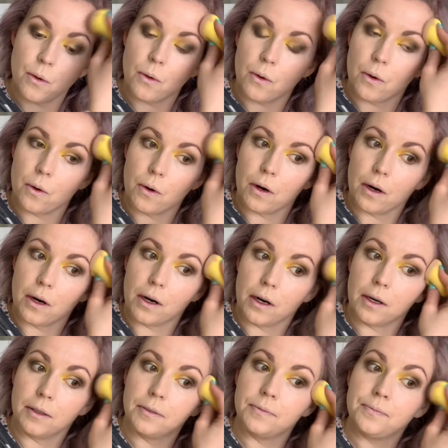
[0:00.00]

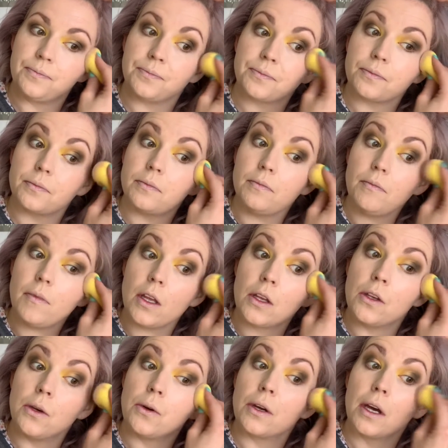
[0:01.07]
or
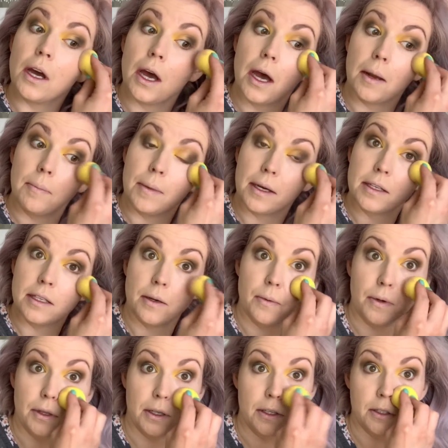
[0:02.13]
you can mix it
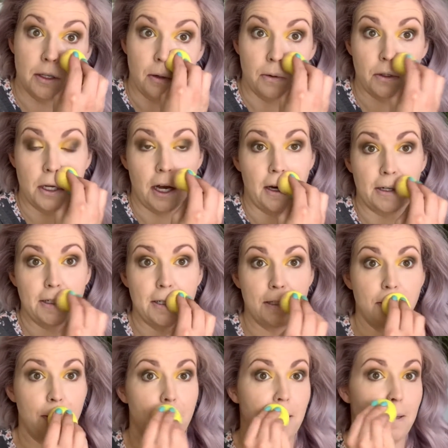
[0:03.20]
with the Sotox
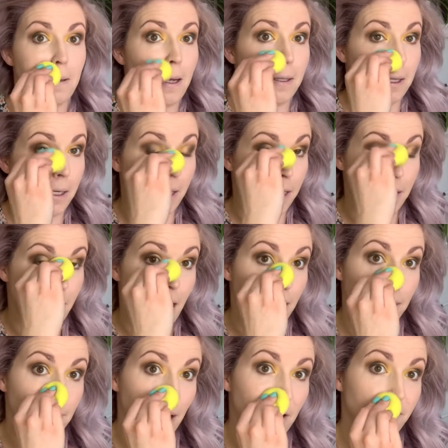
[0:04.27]
as well, and then get the
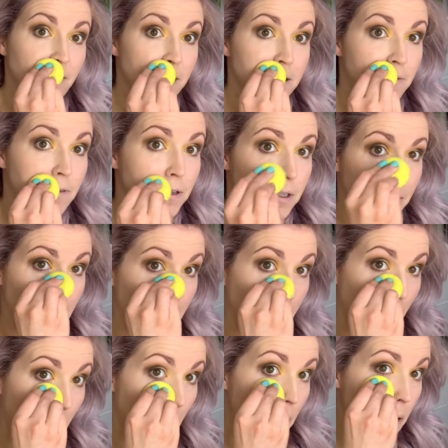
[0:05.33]
added benefits of your
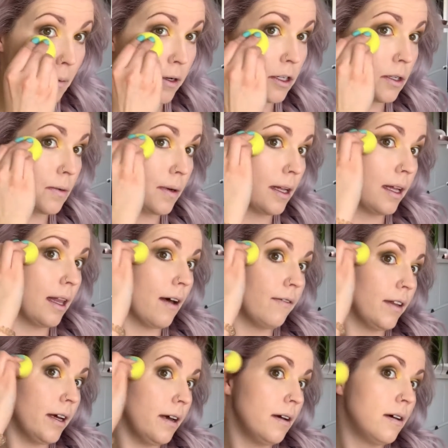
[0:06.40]
skincare, which is really
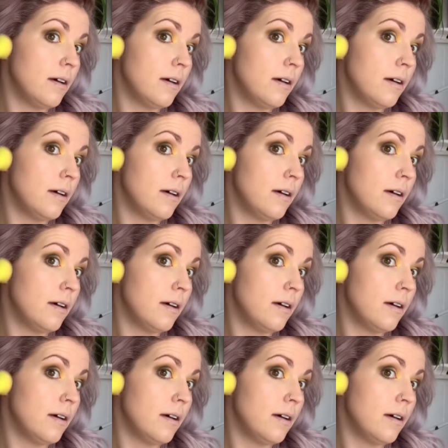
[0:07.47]
lovely.